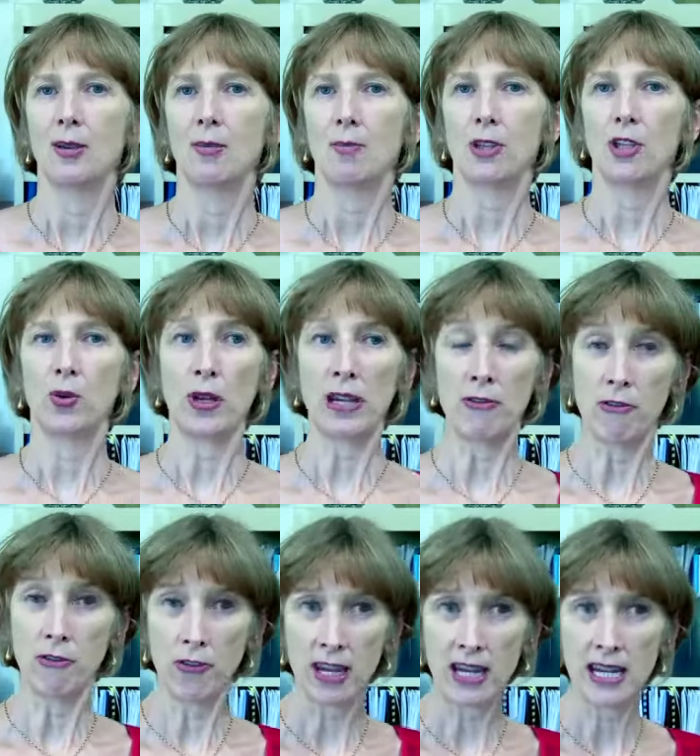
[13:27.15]
between
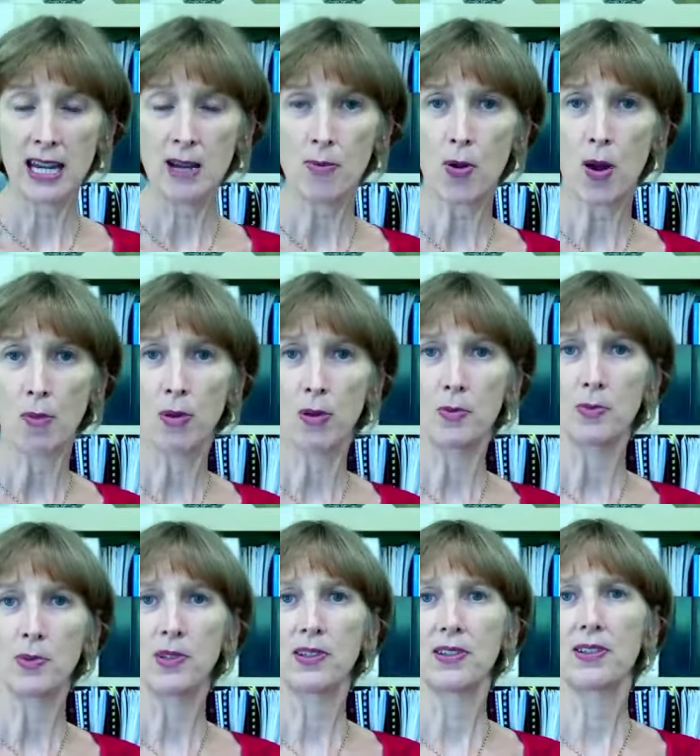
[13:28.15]
feeding
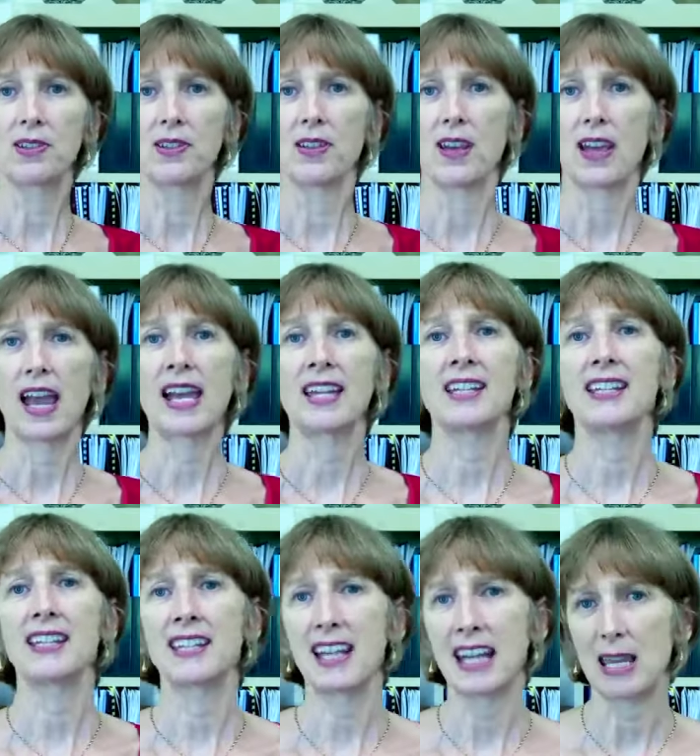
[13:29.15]
problems and
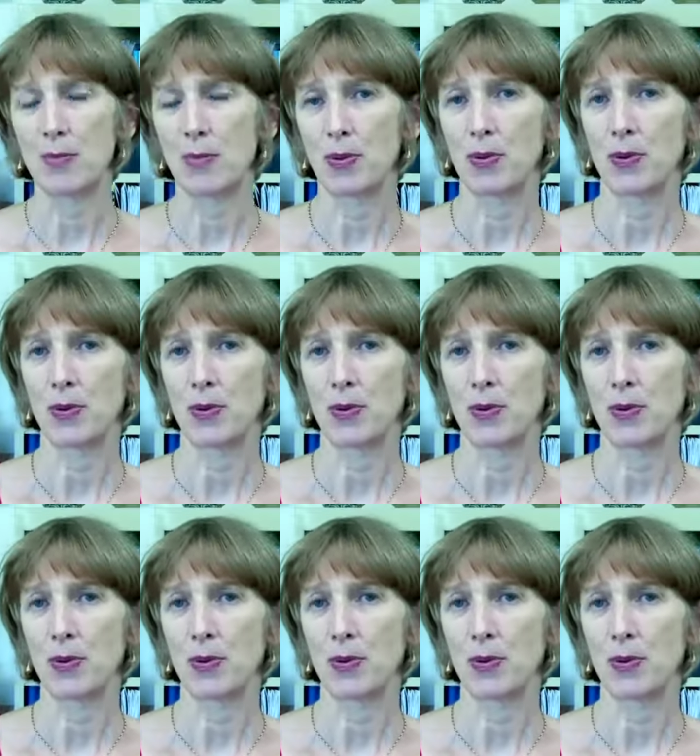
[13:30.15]
sleep